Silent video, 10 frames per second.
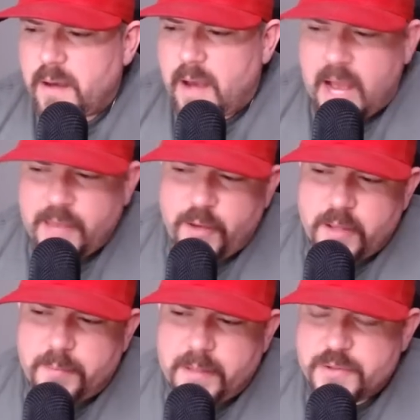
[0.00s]
I
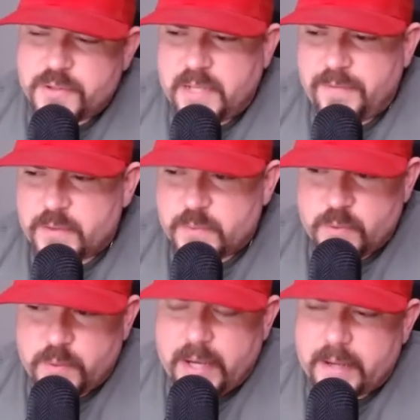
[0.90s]
thought the Blazers' defense was
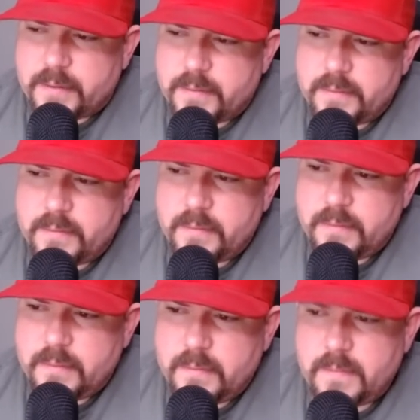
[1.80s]
okay.
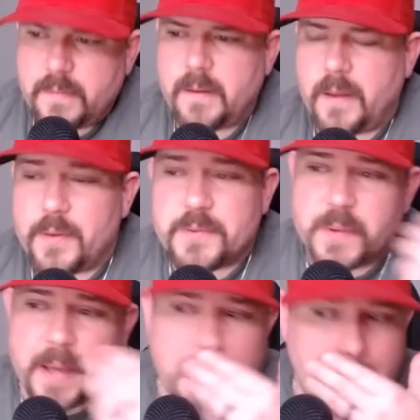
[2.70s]
I thought it was
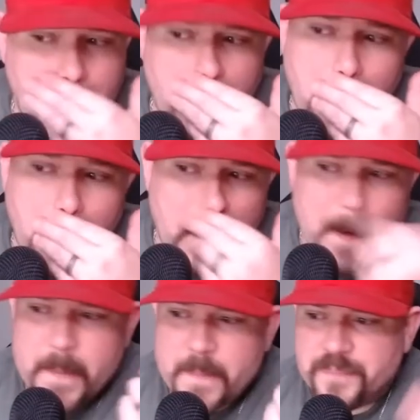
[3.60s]
okay.
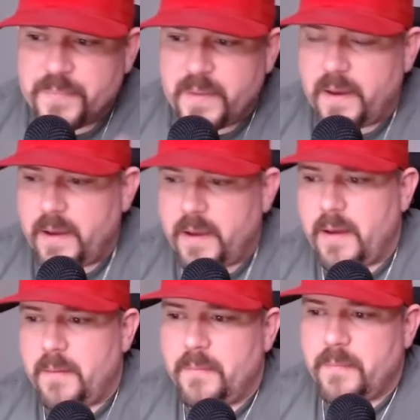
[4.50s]

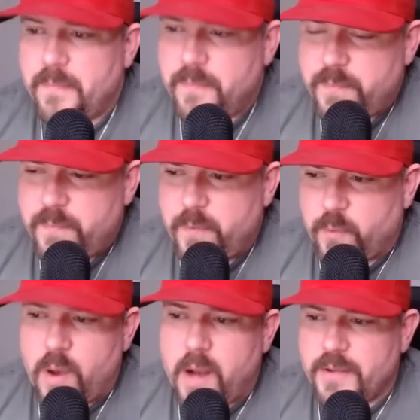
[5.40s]
The
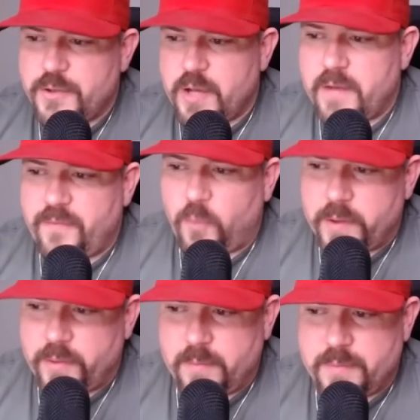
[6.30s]
Rockets shot
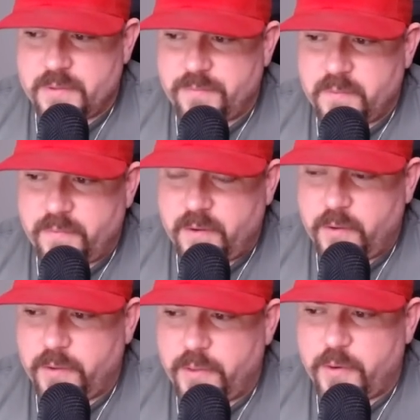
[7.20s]
43% from the
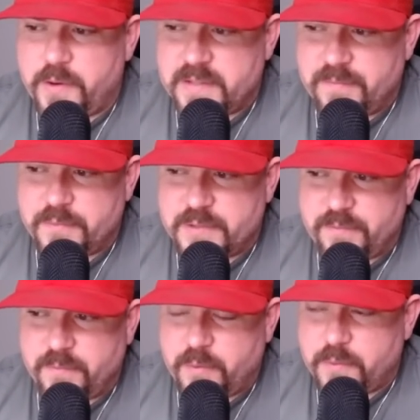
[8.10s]
field and 37%
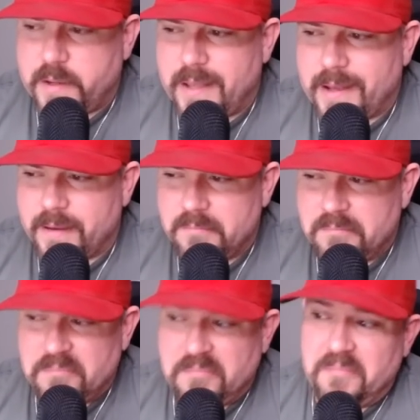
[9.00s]
from 3. Like,
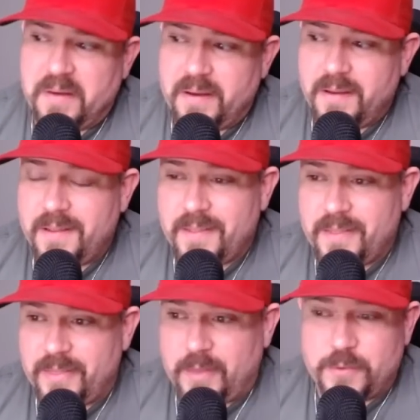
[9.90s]

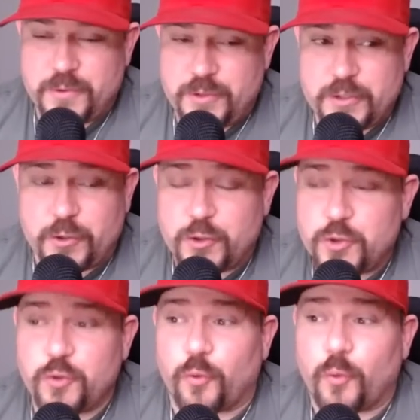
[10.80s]
there was just a
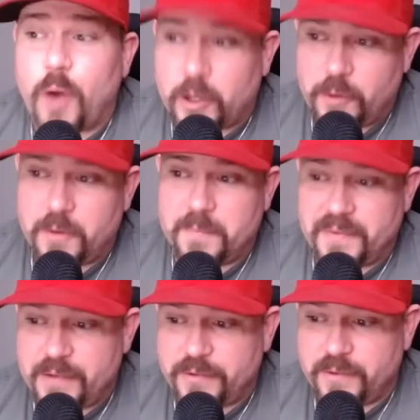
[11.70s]
truckload of
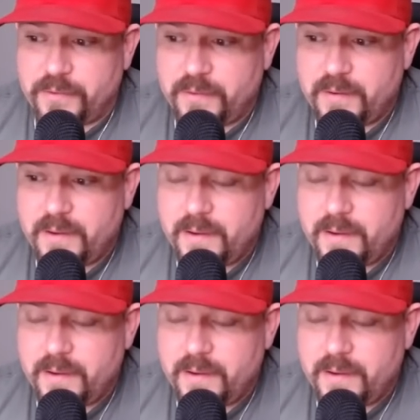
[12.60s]
possessions.